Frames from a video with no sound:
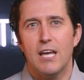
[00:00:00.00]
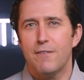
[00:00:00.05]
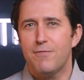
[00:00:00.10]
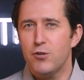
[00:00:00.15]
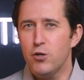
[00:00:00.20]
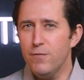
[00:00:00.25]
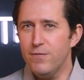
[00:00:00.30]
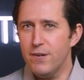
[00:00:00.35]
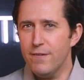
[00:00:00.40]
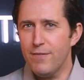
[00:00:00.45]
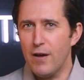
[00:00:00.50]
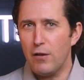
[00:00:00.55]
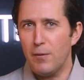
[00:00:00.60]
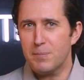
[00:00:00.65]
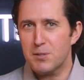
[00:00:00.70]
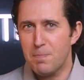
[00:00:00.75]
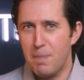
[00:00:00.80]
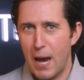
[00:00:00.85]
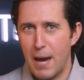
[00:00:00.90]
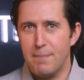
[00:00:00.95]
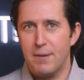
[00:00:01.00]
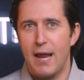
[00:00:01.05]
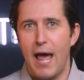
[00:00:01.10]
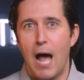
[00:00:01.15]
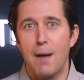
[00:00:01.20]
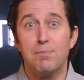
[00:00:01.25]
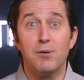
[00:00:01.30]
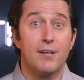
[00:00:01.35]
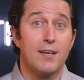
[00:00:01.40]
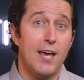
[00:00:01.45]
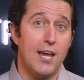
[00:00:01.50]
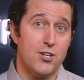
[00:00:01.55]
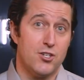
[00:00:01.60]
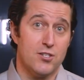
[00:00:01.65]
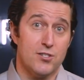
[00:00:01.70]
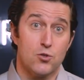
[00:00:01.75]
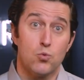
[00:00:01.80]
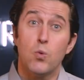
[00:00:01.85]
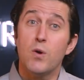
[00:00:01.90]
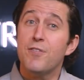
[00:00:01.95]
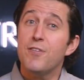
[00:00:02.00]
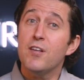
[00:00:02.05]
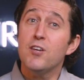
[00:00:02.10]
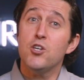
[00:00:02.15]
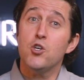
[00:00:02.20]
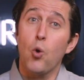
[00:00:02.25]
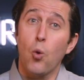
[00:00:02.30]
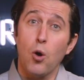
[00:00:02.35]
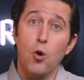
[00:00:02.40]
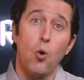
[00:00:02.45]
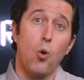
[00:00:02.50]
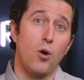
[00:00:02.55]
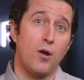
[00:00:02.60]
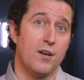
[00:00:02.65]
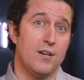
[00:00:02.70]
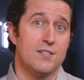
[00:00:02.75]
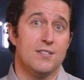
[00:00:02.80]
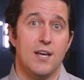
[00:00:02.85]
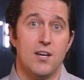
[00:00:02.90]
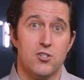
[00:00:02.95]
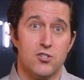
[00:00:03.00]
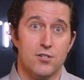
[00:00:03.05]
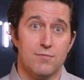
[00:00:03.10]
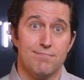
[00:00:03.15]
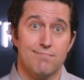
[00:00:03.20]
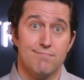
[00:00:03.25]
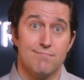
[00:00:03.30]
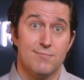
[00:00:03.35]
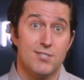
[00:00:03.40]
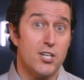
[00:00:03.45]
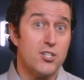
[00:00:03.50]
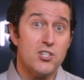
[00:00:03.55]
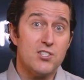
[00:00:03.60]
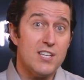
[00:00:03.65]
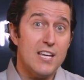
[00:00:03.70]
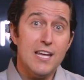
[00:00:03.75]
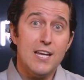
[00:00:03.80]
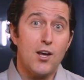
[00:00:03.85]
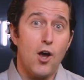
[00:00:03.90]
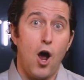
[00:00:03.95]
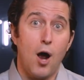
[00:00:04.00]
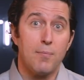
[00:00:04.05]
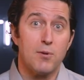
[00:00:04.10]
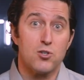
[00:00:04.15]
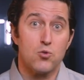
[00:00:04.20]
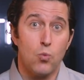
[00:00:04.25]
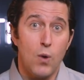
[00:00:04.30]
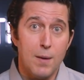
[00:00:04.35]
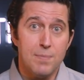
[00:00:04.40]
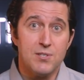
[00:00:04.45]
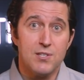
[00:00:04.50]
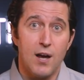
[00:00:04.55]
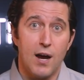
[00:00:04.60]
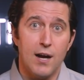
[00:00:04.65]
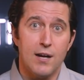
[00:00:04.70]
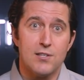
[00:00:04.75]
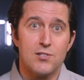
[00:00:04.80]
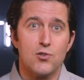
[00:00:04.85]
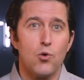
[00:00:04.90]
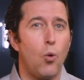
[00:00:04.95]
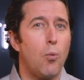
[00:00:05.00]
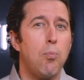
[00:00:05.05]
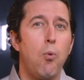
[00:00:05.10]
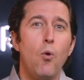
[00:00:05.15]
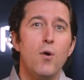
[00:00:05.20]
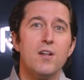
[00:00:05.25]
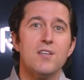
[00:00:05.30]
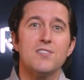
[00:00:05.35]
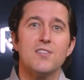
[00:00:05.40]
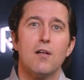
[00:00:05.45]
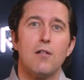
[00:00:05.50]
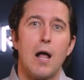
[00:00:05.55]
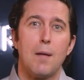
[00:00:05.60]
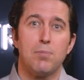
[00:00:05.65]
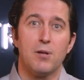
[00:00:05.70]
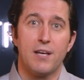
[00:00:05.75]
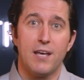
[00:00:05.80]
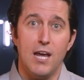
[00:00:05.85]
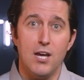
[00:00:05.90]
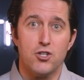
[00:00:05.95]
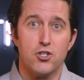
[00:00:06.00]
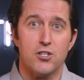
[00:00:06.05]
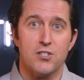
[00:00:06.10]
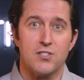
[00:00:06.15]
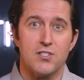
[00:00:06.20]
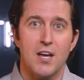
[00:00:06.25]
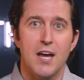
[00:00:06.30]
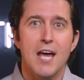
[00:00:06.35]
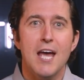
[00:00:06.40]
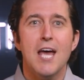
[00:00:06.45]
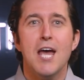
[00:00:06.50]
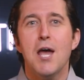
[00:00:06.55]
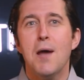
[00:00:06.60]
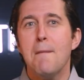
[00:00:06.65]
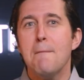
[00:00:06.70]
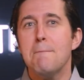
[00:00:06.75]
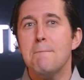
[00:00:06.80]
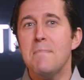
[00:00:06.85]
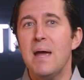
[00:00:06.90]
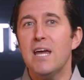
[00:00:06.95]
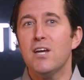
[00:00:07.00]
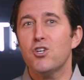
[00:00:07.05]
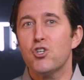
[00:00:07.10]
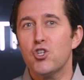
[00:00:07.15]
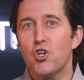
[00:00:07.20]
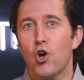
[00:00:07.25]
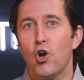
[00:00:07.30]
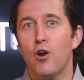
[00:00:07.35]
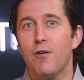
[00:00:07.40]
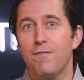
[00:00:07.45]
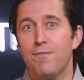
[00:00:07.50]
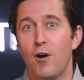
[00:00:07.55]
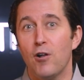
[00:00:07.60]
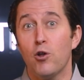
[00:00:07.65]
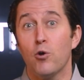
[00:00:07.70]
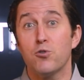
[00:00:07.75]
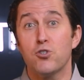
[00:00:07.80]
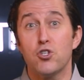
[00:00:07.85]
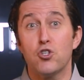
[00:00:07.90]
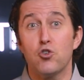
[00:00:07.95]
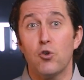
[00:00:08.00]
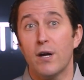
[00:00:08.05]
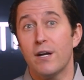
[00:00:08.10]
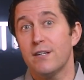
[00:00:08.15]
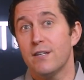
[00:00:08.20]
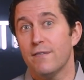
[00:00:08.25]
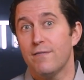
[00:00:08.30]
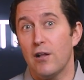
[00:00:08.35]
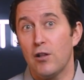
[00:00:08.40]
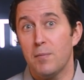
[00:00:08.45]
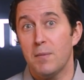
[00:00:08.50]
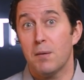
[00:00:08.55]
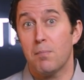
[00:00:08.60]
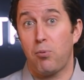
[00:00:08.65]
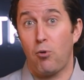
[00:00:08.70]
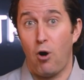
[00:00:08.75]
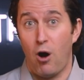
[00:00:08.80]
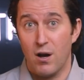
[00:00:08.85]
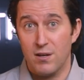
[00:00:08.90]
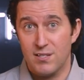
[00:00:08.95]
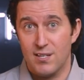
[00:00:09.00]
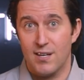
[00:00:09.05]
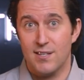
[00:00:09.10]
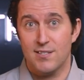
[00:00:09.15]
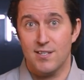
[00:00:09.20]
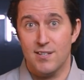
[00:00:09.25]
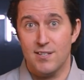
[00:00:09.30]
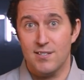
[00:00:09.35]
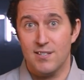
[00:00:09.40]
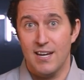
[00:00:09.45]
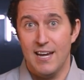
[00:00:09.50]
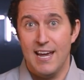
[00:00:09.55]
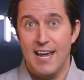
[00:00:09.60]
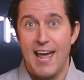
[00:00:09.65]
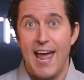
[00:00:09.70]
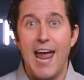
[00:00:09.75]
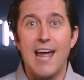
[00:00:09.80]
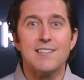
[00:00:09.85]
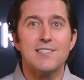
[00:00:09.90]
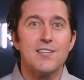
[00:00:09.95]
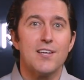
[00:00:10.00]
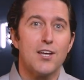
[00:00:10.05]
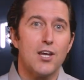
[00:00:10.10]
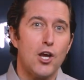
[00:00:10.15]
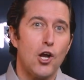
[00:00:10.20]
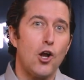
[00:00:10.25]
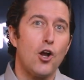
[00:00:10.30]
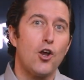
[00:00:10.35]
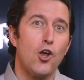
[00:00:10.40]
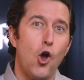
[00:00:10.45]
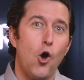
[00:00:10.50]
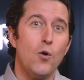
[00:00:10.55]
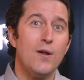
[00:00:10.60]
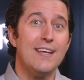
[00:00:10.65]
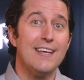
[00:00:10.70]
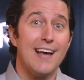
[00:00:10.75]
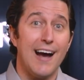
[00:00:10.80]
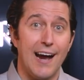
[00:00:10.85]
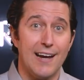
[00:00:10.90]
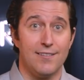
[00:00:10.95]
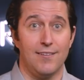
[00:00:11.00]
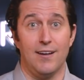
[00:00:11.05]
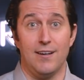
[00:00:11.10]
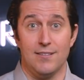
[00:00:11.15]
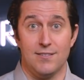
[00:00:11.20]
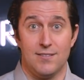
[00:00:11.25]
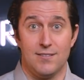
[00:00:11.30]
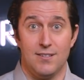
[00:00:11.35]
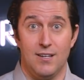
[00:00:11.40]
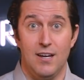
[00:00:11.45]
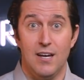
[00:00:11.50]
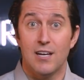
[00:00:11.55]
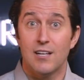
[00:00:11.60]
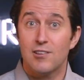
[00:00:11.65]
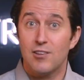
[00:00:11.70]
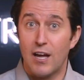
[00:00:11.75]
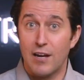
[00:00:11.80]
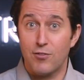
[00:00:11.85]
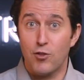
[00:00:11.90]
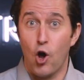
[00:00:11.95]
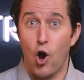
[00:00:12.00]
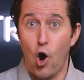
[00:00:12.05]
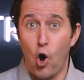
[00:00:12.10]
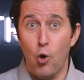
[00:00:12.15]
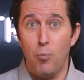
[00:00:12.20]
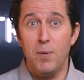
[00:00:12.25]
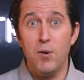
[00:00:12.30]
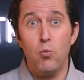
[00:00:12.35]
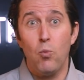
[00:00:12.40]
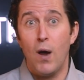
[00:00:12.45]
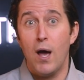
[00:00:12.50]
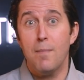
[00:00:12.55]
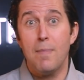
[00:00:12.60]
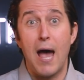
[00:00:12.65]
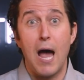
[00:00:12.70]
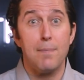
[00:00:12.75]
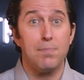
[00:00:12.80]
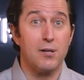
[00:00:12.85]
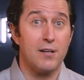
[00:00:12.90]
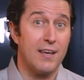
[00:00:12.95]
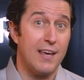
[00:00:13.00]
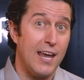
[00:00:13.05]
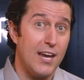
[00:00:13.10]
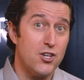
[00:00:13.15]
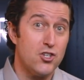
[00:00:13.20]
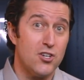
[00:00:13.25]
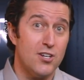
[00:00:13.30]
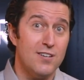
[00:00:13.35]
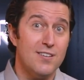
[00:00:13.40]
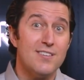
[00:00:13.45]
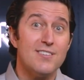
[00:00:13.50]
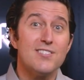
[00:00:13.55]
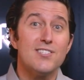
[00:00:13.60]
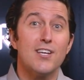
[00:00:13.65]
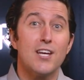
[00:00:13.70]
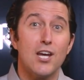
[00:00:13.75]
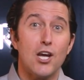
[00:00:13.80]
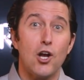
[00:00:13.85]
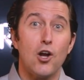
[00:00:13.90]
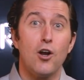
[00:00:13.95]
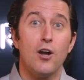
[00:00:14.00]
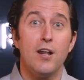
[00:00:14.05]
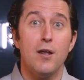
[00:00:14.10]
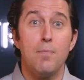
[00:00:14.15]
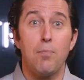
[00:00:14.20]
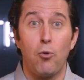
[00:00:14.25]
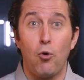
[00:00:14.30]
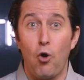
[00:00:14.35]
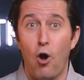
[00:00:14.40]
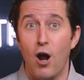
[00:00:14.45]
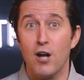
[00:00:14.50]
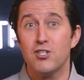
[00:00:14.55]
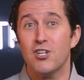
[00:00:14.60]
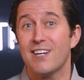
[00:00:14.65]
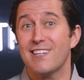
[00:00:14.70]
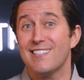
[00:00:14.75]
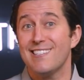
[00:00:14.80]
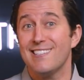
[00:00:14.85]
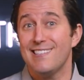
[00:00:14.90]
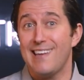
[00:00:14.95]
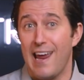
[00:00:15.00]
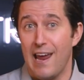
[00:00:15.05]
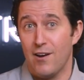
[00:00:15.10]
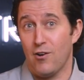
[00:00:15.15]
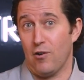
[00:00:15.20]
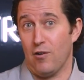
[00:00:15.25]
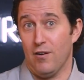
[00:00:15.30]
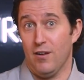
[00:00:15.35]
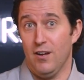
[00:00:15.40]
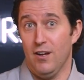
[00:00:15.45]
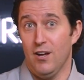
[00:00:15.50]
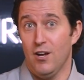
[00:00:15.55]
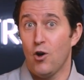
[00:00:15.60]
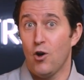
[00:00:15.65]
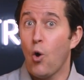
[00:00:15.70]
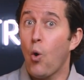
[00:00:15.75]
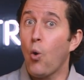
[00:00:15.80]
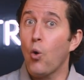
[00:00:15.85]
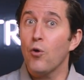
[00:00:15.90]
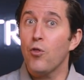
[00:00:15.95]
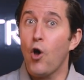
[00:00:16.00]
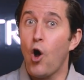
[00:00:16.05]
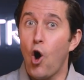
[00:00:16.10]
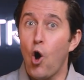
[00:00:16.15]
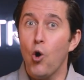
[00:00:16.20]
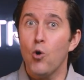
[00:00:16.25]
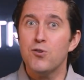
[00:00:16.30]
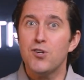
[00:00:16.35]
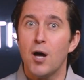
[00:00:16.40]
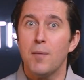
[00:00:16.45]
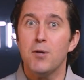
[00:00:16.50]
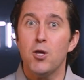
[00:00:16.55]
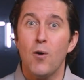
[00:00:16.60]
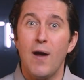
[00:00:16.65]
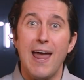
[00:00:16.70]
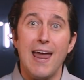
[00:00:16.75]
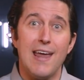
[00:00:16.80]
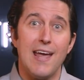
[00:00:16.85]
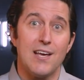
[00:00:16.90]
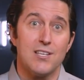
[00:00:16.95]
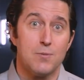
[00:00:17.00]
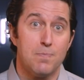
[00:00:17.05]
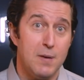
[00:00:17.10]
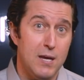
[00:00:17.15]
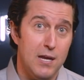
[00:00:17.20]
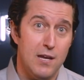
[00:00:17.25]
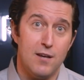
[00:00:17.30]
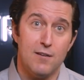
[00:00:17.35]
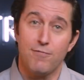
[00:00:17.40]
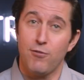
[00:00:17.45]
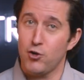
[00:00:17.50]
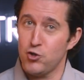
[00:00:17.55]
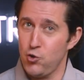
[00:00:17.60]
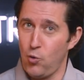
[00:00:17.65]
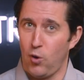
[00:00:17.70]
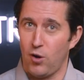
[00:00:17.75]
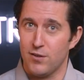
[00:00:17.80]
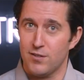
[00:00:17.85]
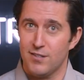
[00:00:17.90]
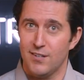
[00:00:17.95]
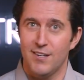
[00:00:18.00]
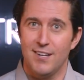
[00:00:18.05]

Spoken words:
If you've developed payment applications within your organization, such as e-commerce websites or point-of-sale applications, make sure to follow strict development processes and secure coding guidelines, like the Open Web Application Security Project Standard, or the OWASP for short.